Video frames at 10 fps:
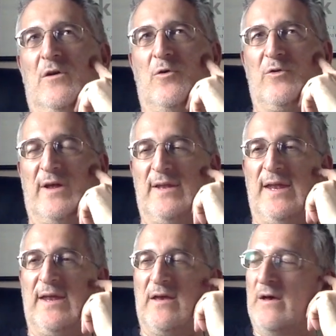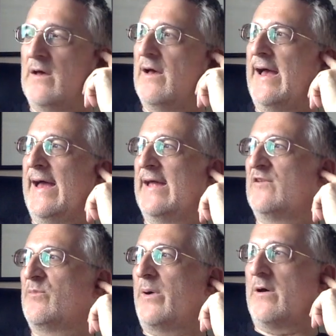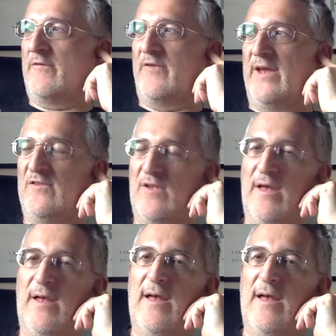called Aneeka and Parvaiz.